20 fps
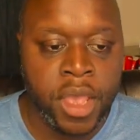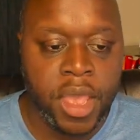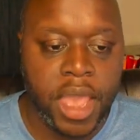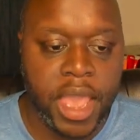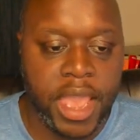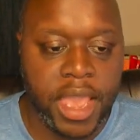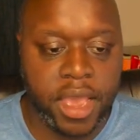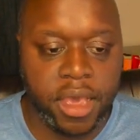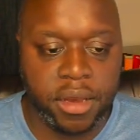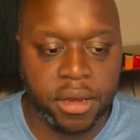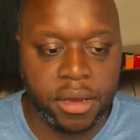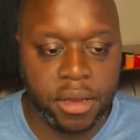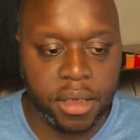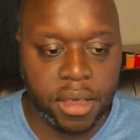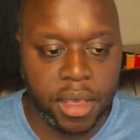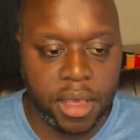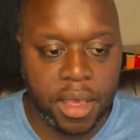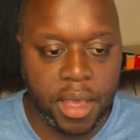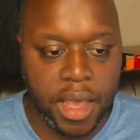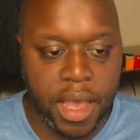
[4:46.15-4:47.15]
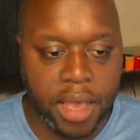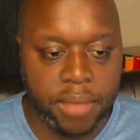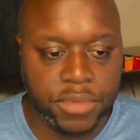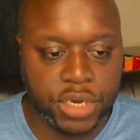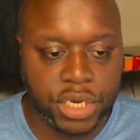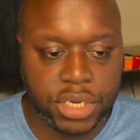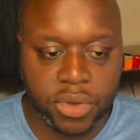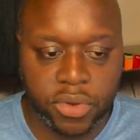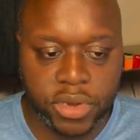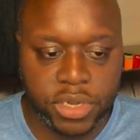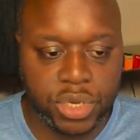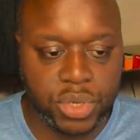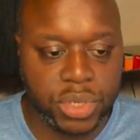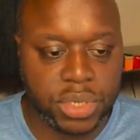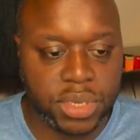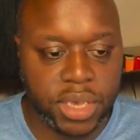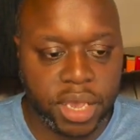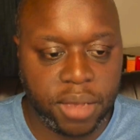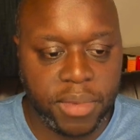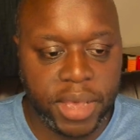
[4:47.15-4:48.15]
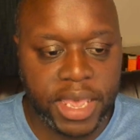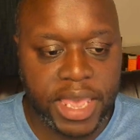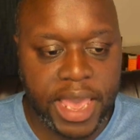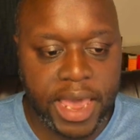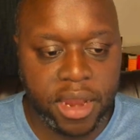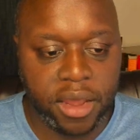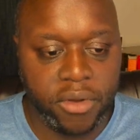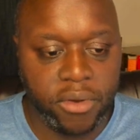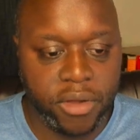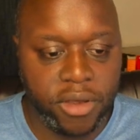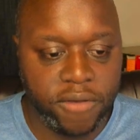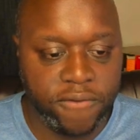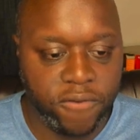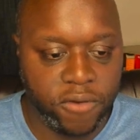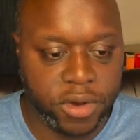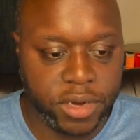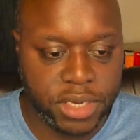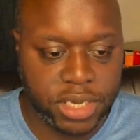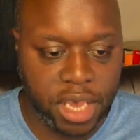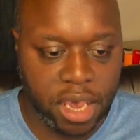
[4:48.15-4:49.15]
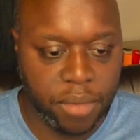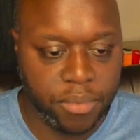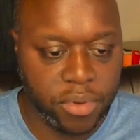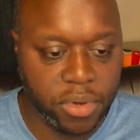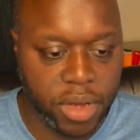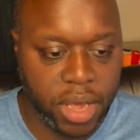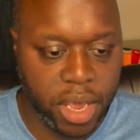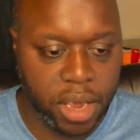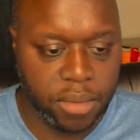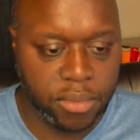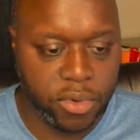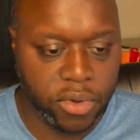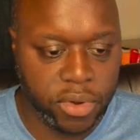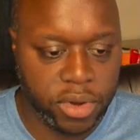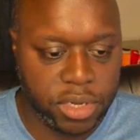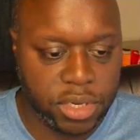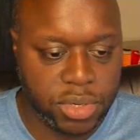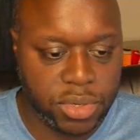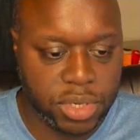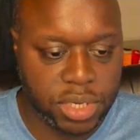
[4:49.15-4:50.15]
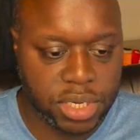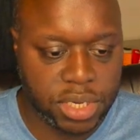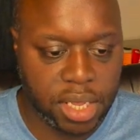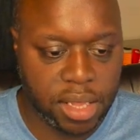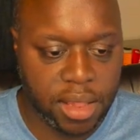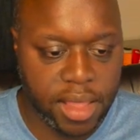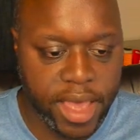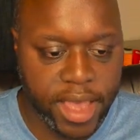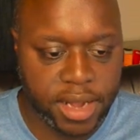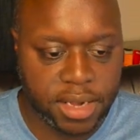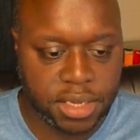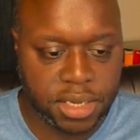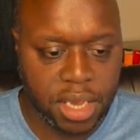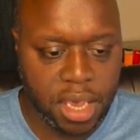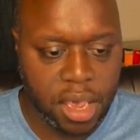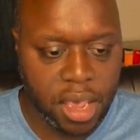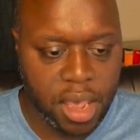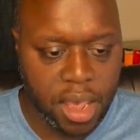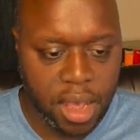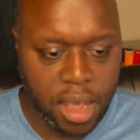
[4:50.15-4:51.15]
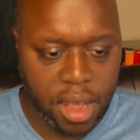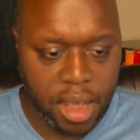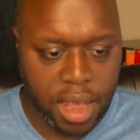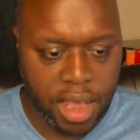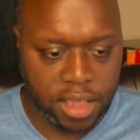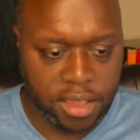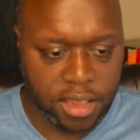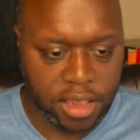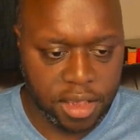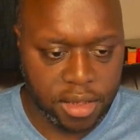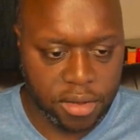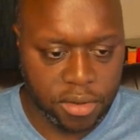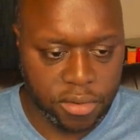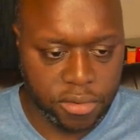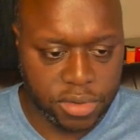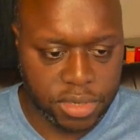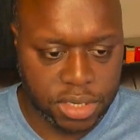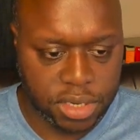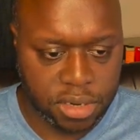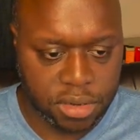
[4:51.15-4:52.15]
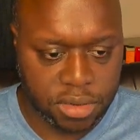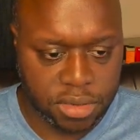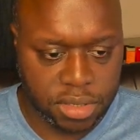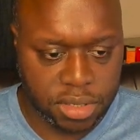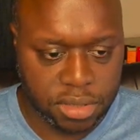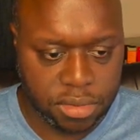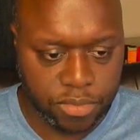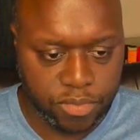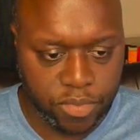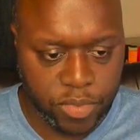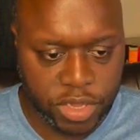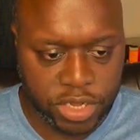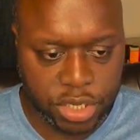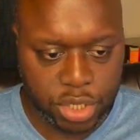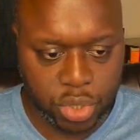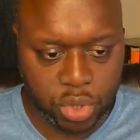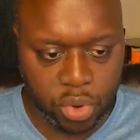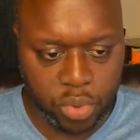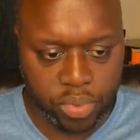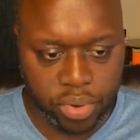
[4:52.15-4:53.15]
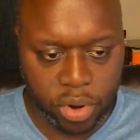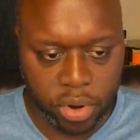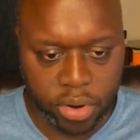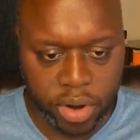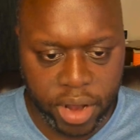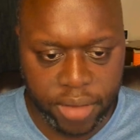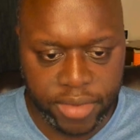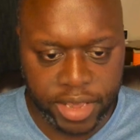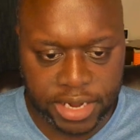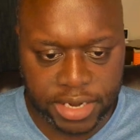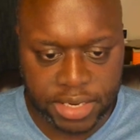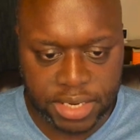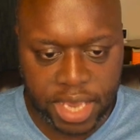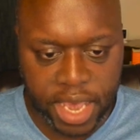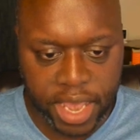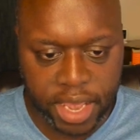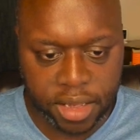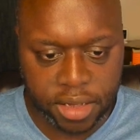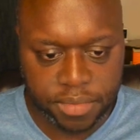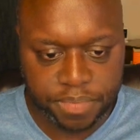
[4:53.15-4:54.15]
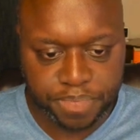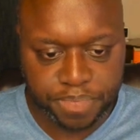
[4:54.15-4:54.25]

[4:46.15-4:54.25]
And I'm just going to select my category. For example, I'm going to select, I think it was, let's do programming and tech.